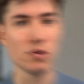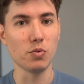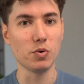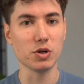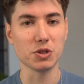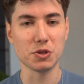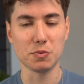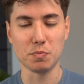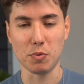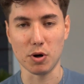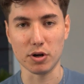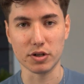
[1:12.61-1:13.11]

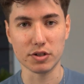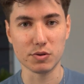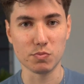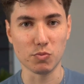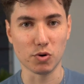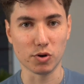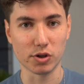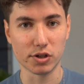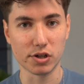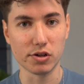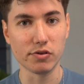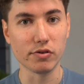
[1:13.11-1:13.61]
what sparks
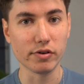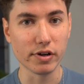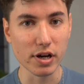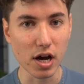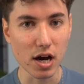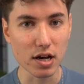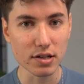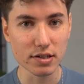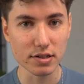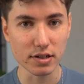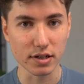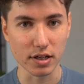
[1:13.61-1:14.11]
more
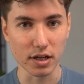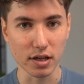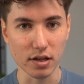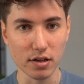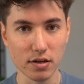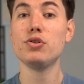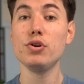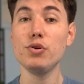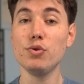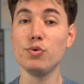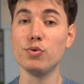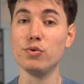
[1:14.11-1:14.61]
curiosity.
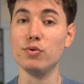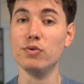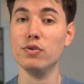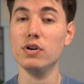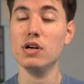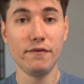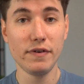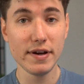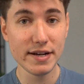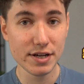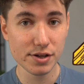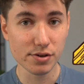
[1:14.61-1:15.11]
2.
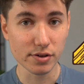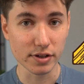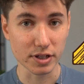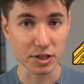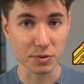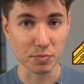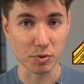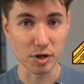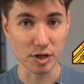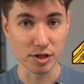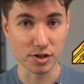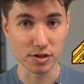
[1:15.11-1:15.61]
Facial
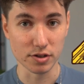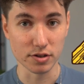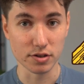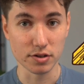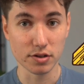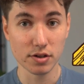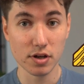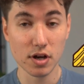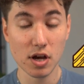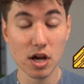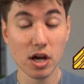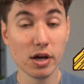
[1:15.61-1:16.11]
expressions.
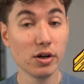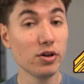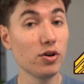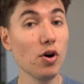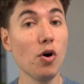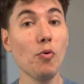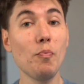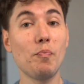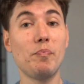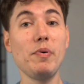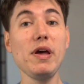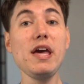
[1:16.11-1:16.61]

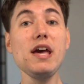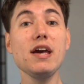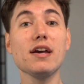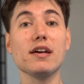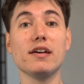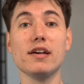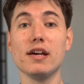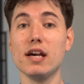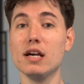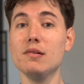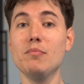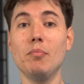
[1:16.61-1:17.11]
Go
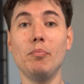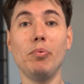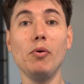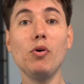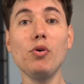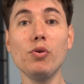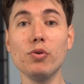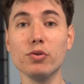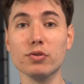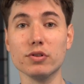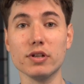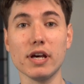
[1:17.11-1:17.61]
big and
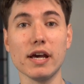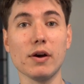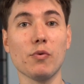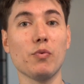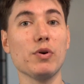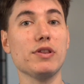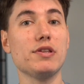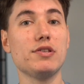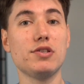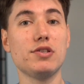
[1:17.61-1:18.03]
bold with